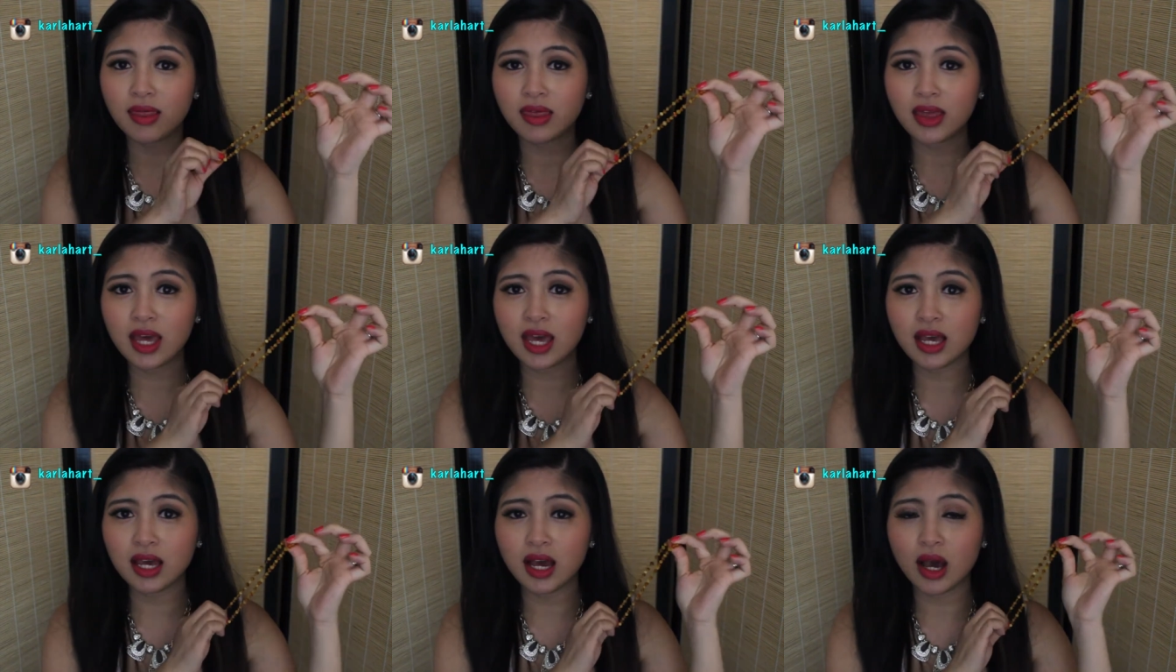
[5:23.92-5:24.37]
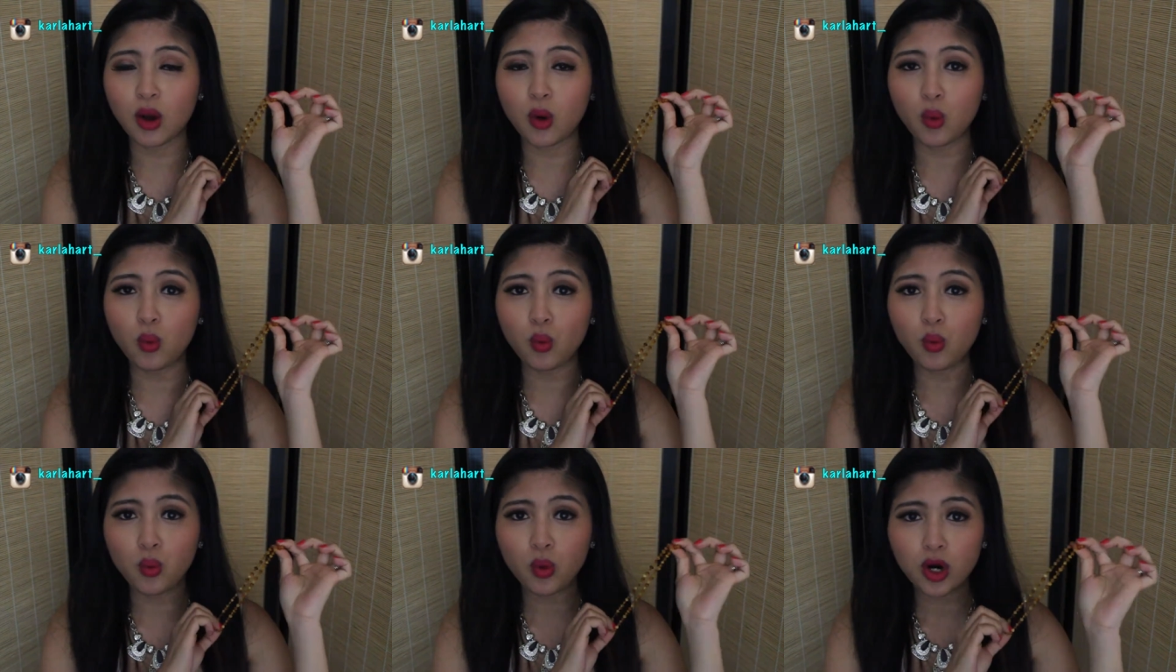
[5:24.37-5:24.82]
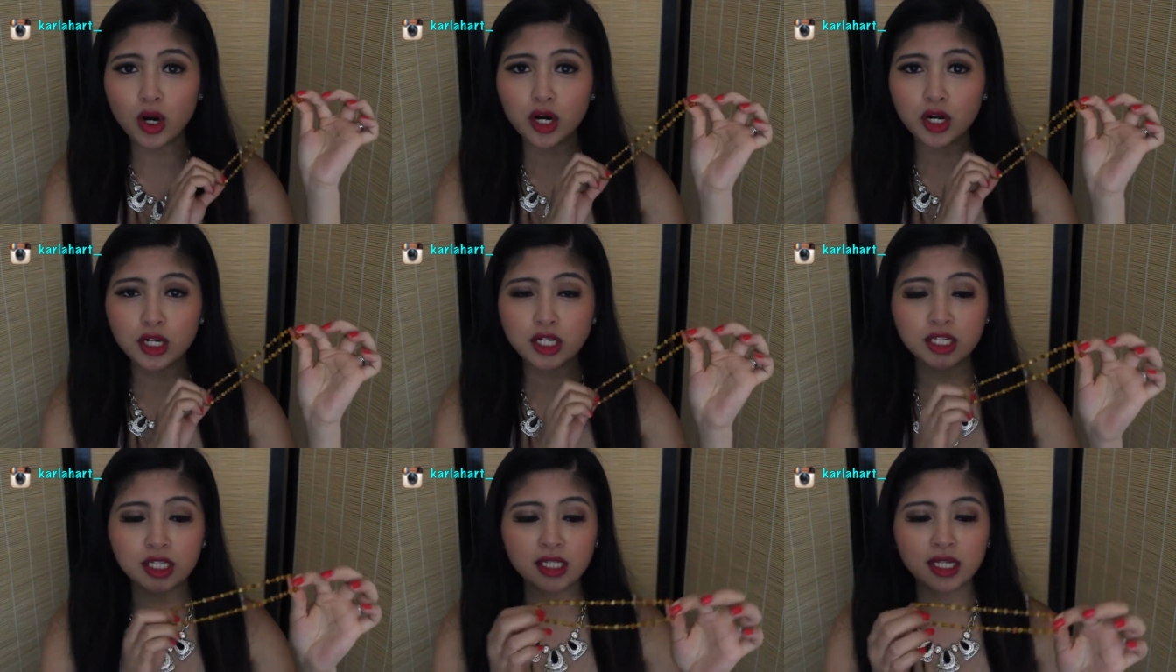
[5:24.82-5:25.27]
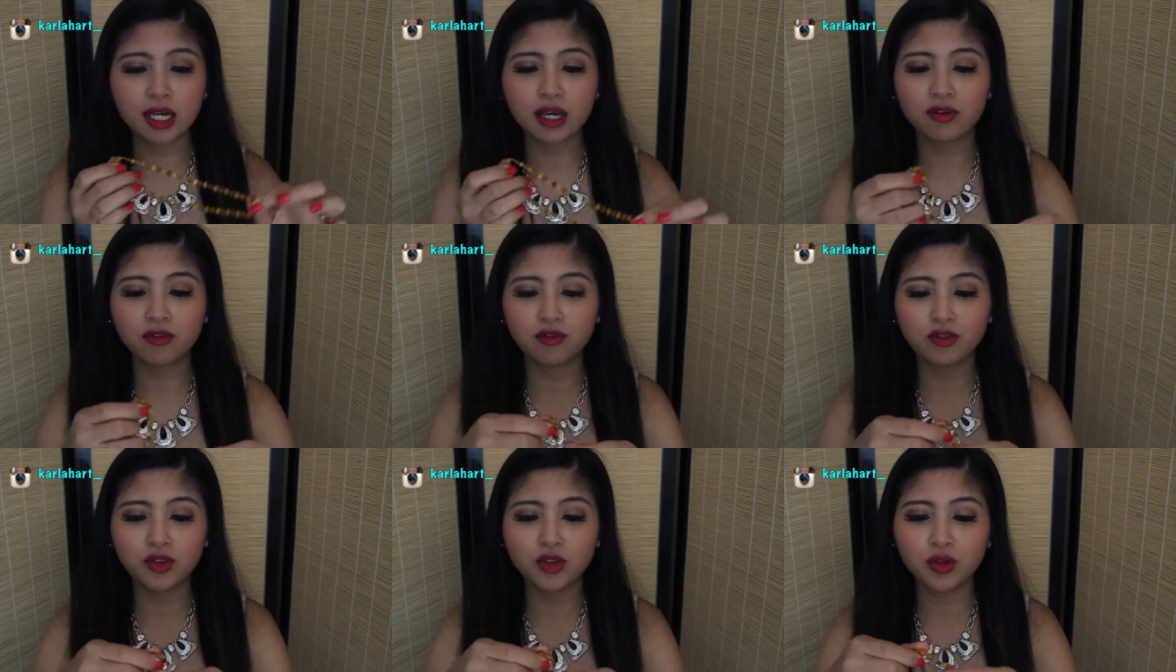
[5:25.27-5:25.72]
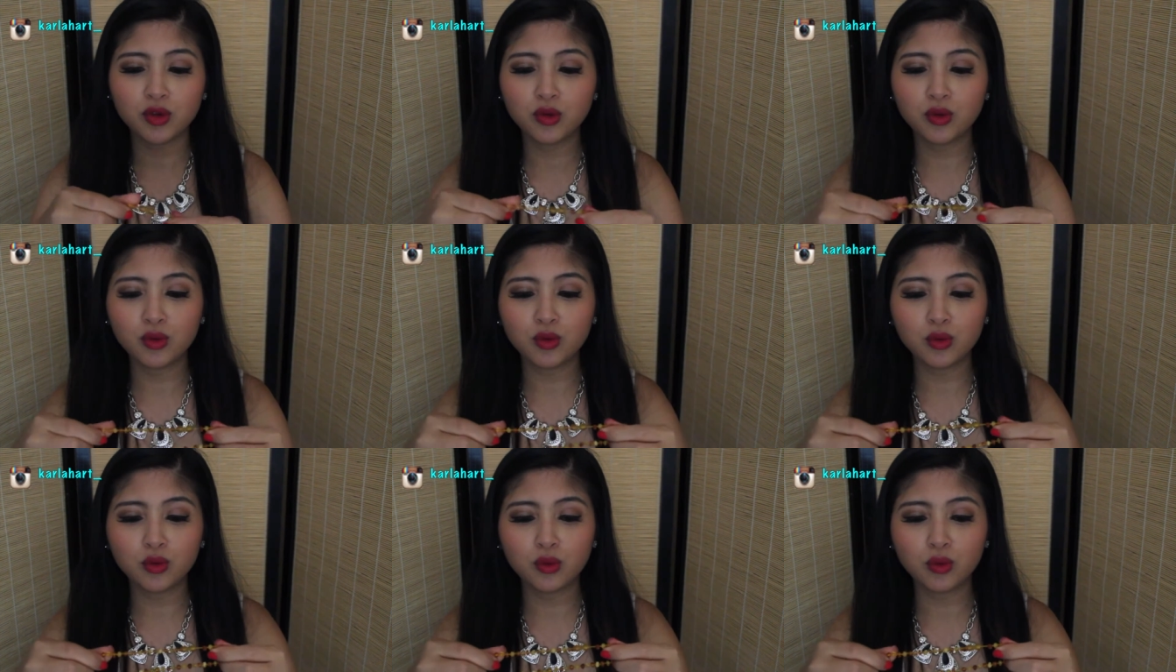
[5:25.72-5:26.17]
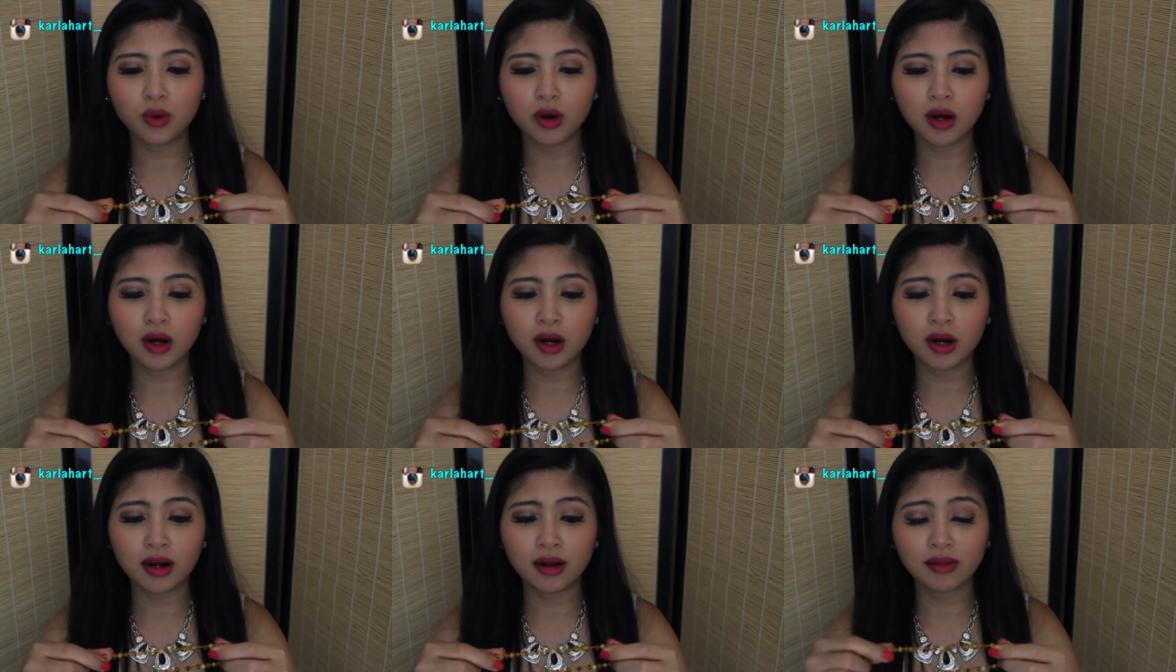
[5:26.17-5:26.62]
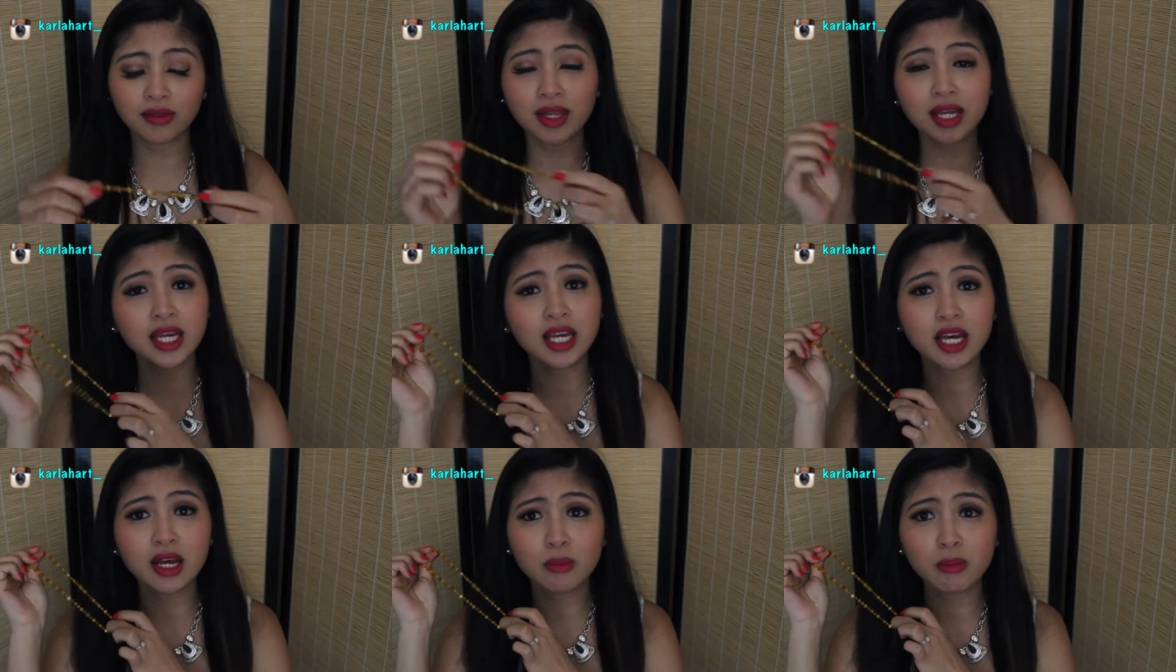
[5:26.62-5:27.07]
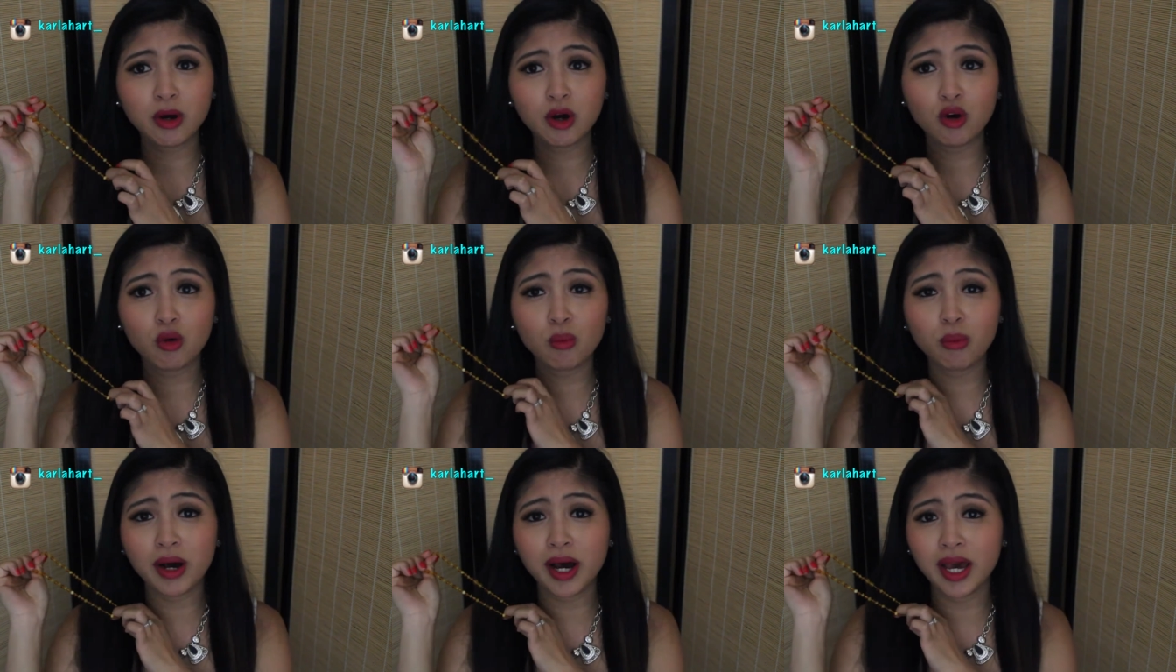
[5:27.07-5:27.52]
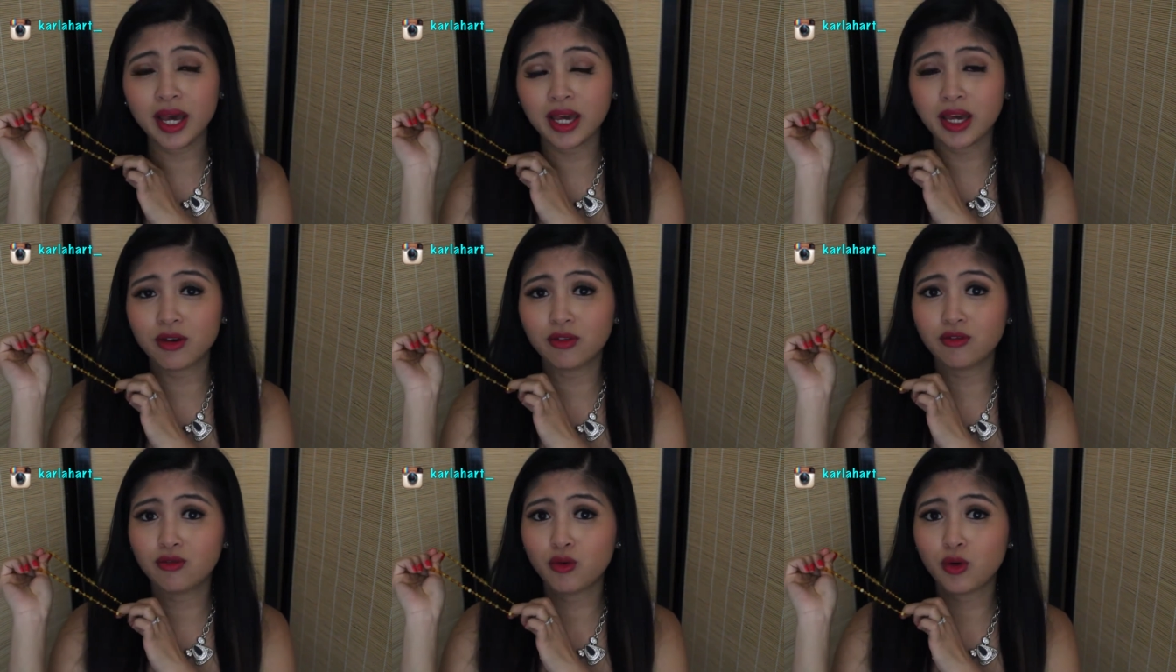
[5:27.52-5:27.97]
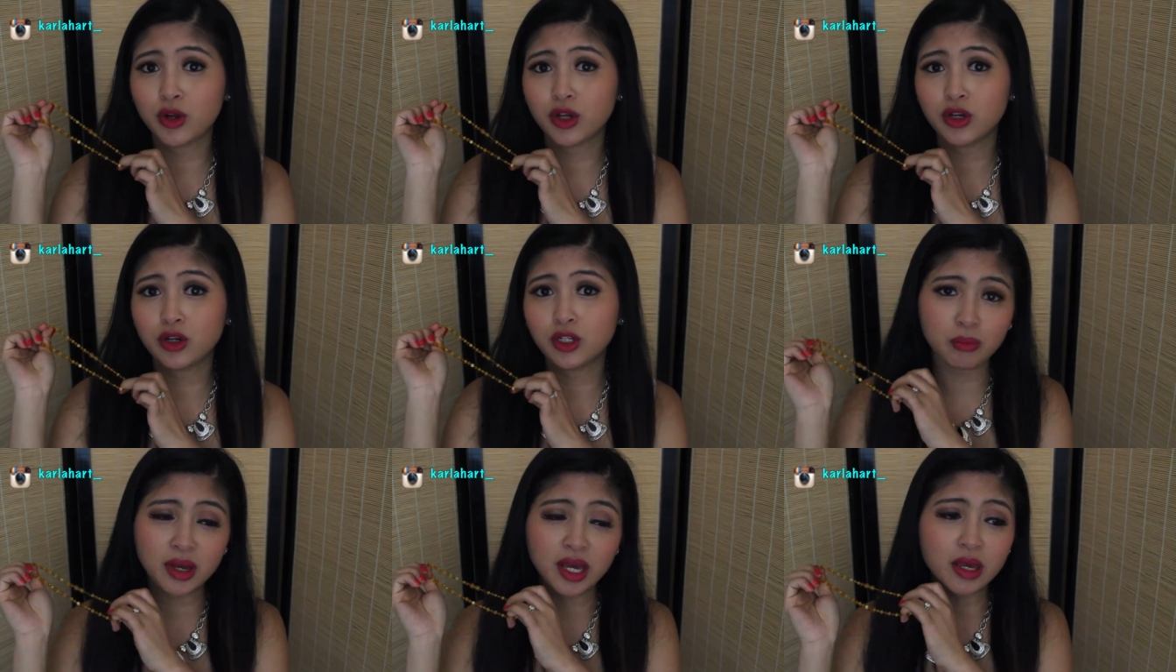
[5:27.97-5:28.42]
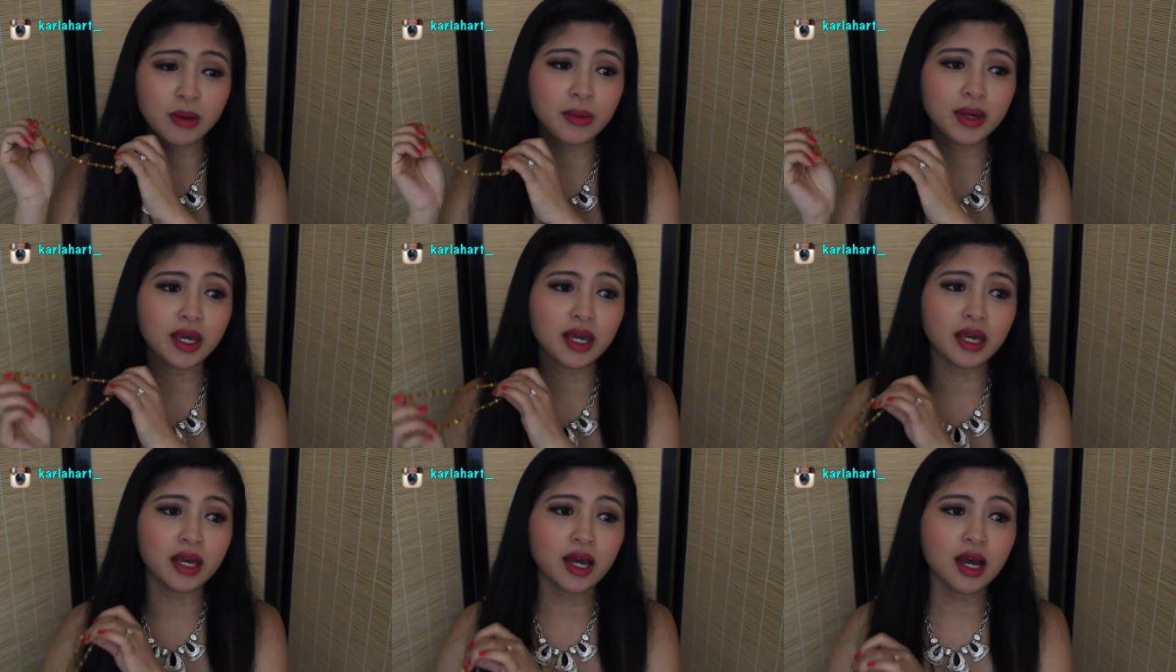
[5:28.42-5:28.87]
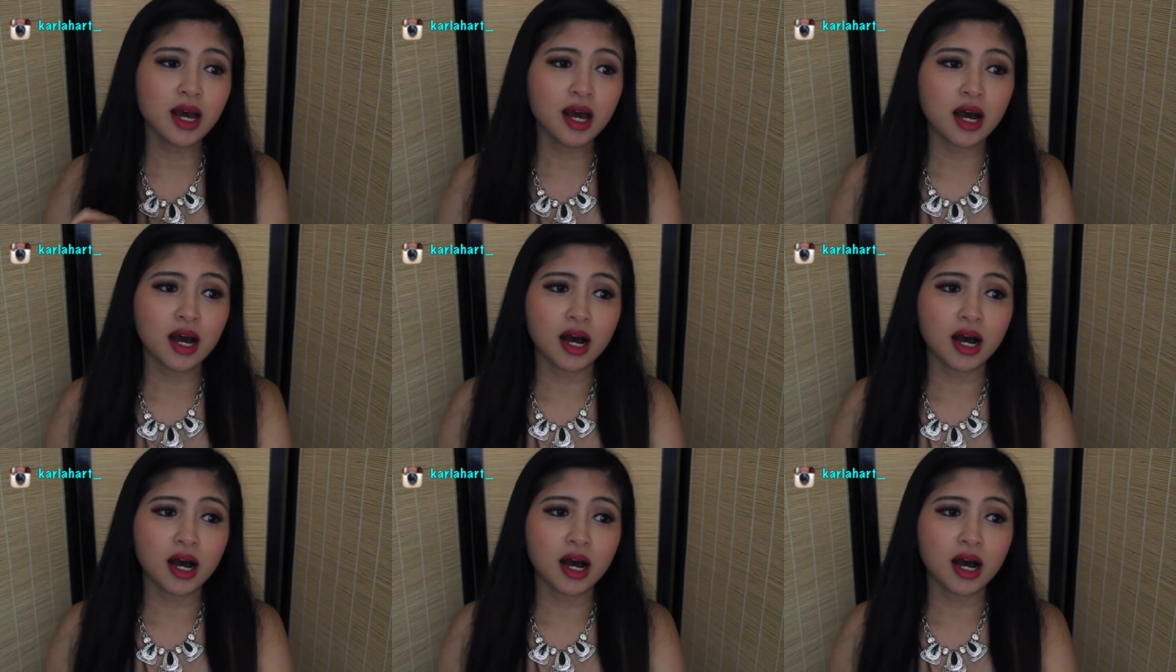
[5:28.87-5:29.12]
thing works if you are thinking about buying it for your baby,